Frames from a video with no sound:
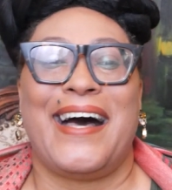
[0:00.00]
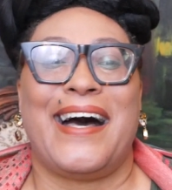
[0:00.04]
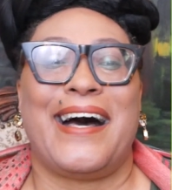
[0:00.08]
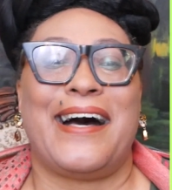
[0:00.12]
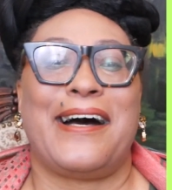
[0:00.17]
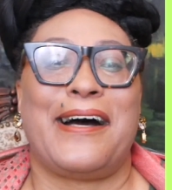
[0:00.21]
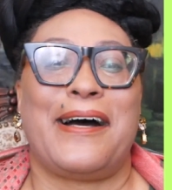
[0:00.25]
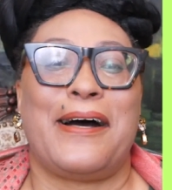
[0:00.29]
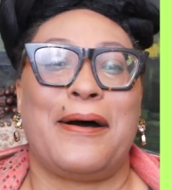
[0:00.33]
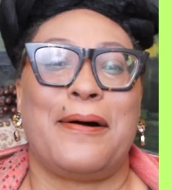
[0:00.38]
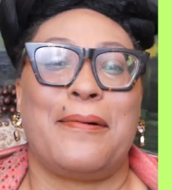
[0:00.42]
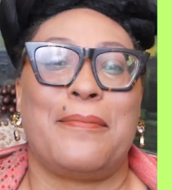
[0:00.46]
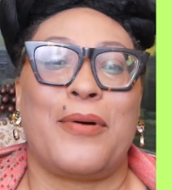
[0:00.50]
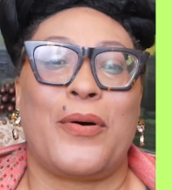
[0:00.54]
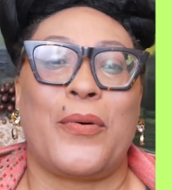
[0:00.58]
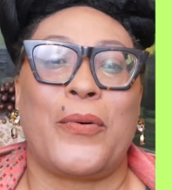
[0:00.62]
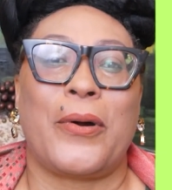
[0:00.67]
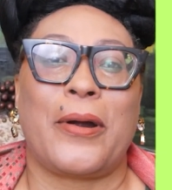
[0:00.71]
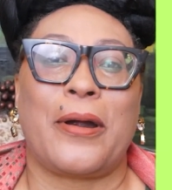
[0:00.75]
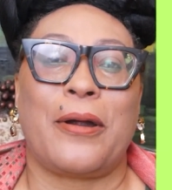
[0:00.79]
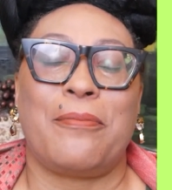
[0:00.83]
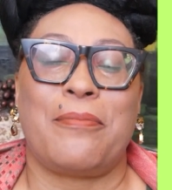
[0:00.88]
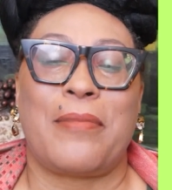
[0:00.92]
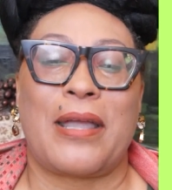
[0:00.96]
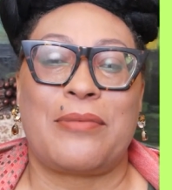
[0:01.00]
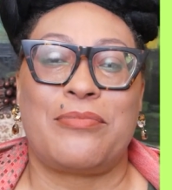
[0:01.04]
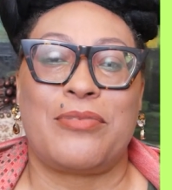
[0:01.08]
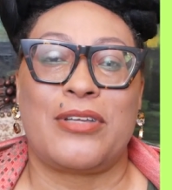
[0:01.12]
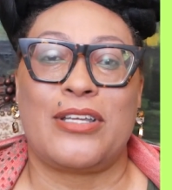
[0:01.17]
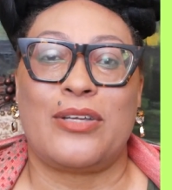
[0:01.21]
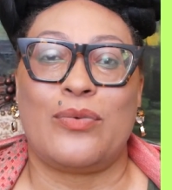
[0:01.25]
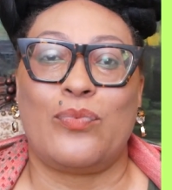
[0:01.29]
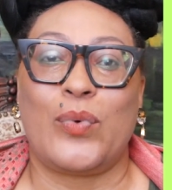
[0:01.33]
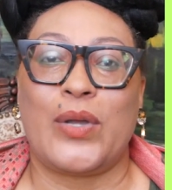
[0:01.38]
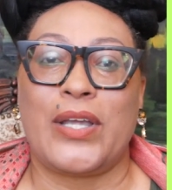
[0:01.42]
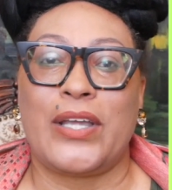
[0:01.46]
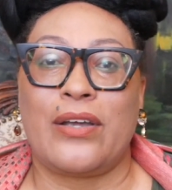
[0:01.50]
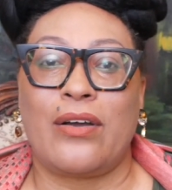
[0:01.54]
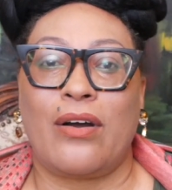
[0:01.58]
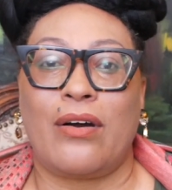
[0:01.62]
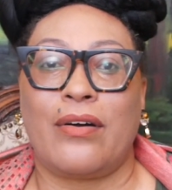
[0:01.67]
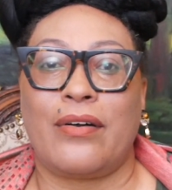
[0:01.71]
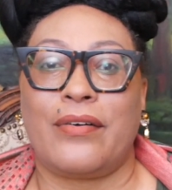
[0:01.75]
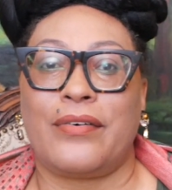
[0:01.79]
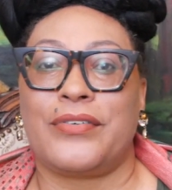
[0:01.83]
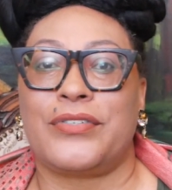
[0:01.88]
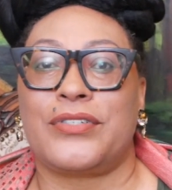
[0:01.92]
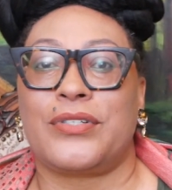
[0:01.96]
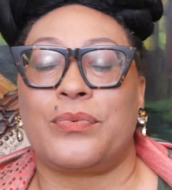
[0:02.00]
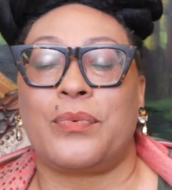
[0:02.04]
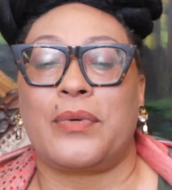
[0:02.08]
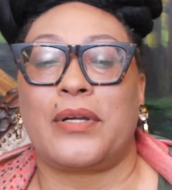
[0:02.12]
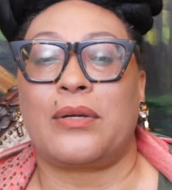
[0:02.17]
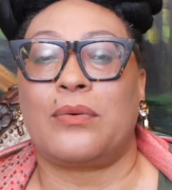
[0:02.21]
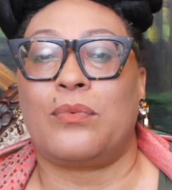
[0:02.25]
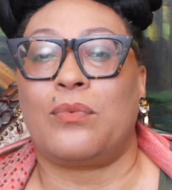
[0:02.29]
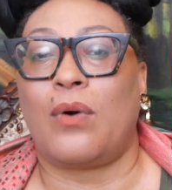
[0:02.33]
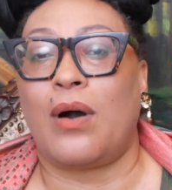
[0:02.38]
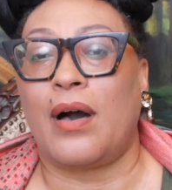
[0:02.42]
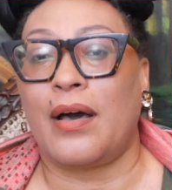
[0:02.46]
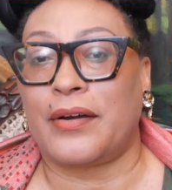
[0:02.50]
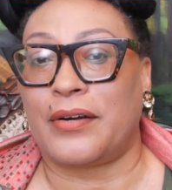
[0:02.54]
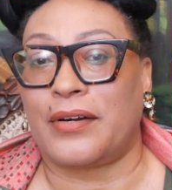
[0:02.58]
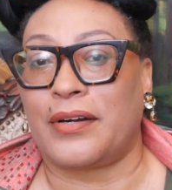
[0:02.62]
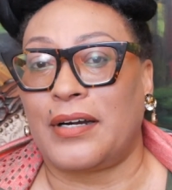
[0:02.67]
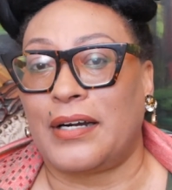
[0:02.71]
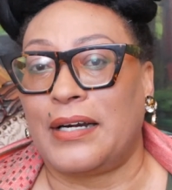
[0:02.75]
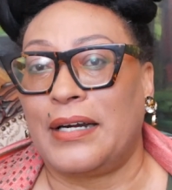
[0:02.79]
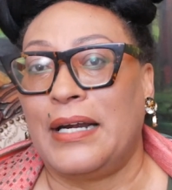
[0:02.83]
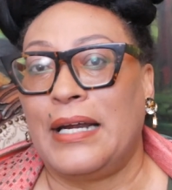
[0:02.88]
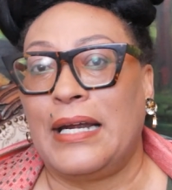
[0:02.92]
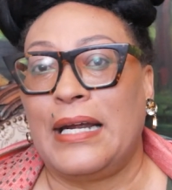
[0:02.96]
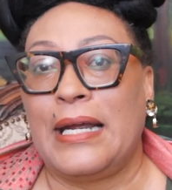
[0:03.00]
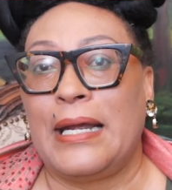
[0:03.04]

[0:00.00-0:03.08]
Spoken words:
Or maybe we are doing water.